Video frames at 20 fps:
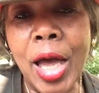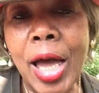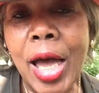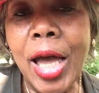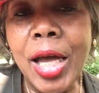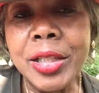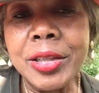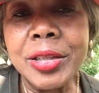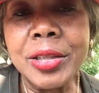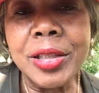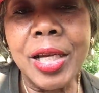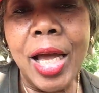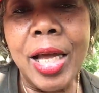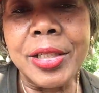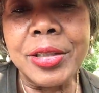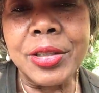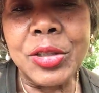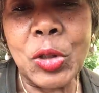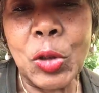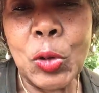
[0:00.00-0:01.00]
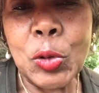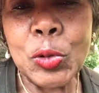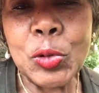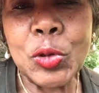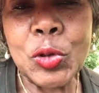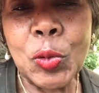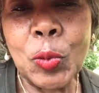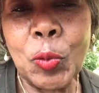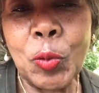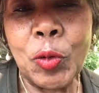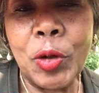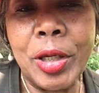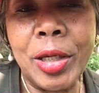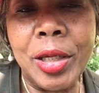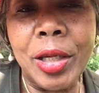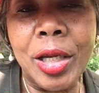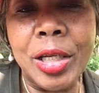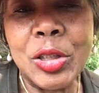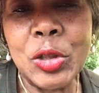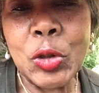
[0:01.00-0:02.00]
I chose to
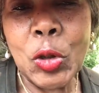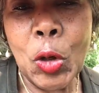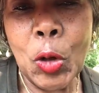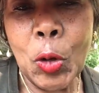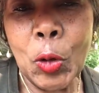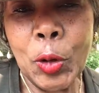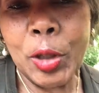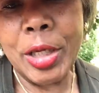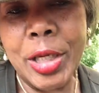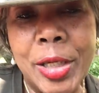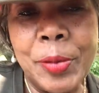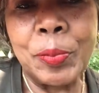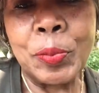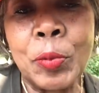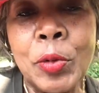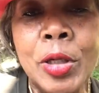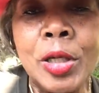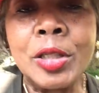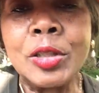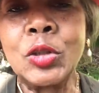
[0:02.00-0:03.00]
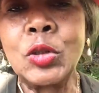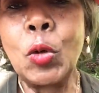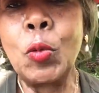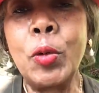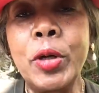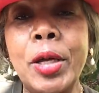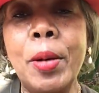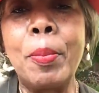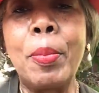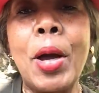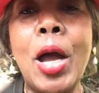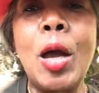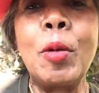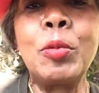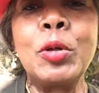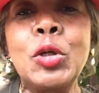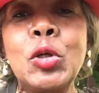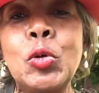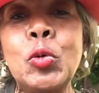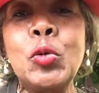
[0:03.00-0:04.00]
bring a turkey so we could
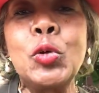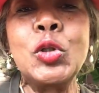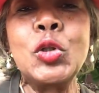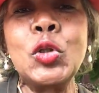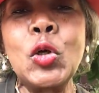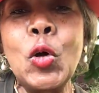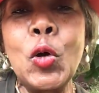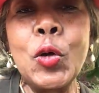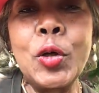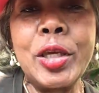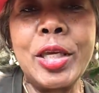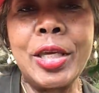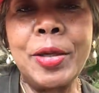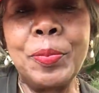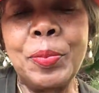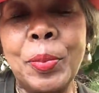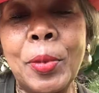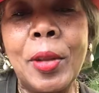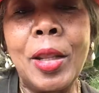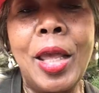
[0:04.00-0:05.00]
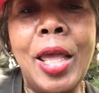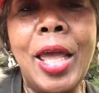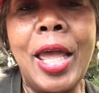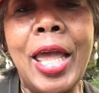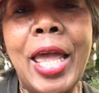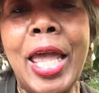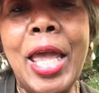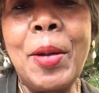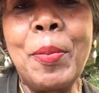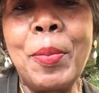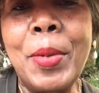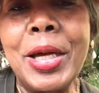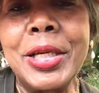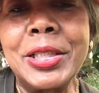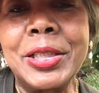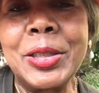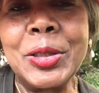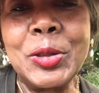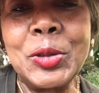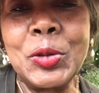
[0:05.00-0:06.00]
barbecue a turkey. And my
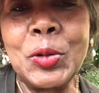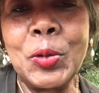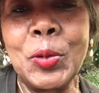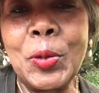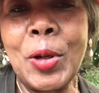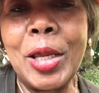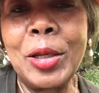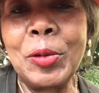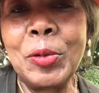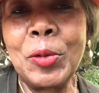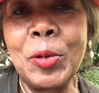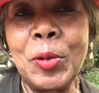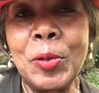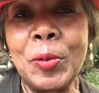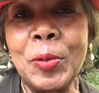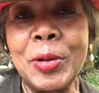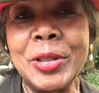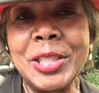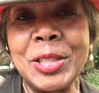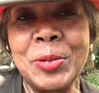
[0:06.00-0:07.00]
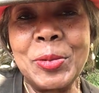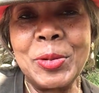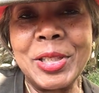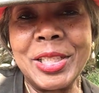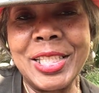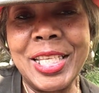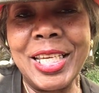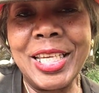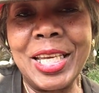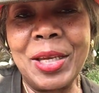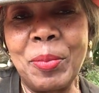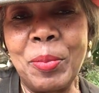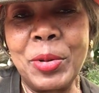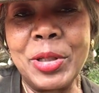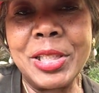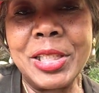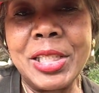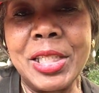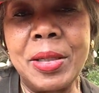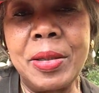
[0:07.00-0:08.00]
sister, I don't know what she was thinking,
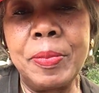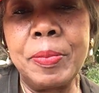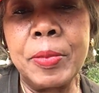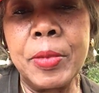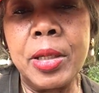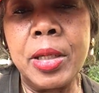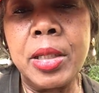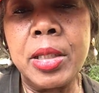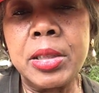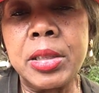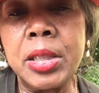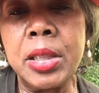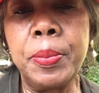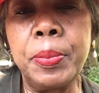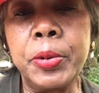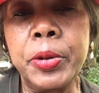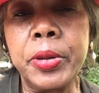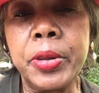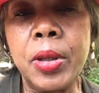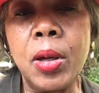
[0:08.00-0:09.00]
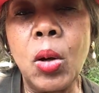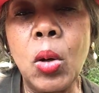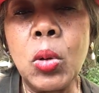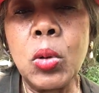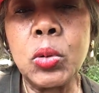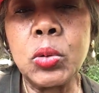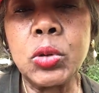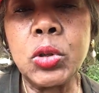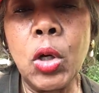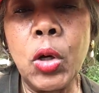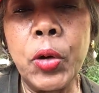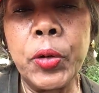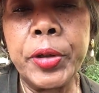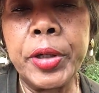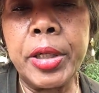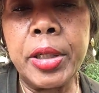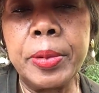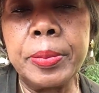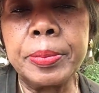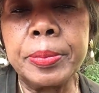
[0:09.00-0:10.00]
but she put the whole
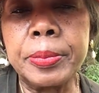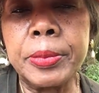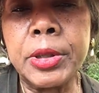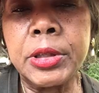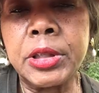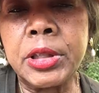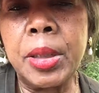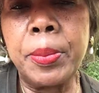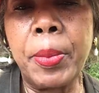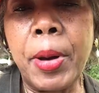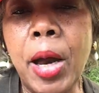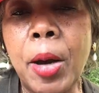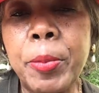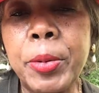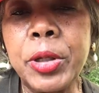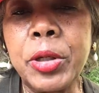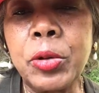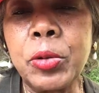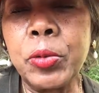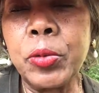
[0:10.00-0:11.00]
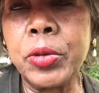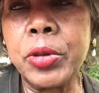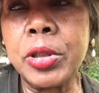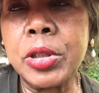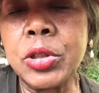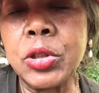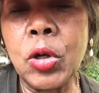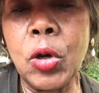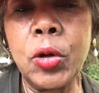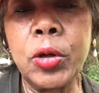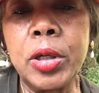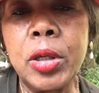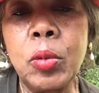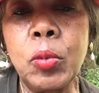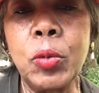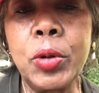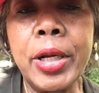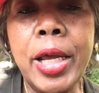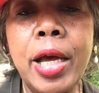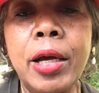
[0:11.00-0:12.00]
turkey, she barbecued the turkey
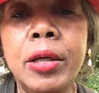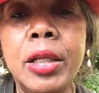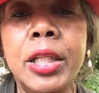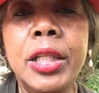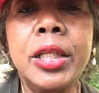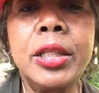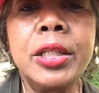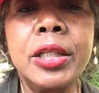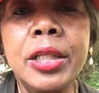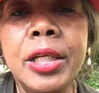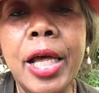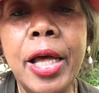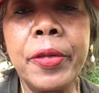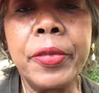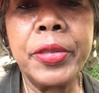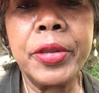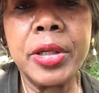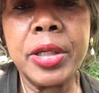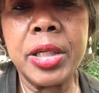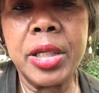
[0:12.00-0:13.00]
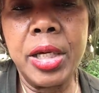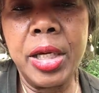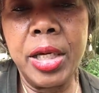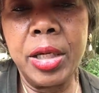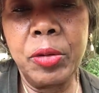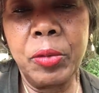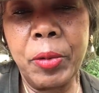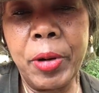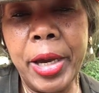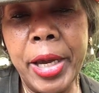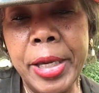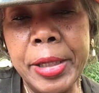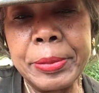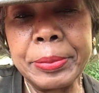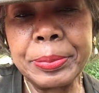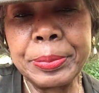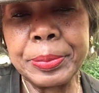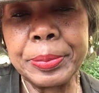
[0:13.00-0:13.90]
without cleaning out the gut, right?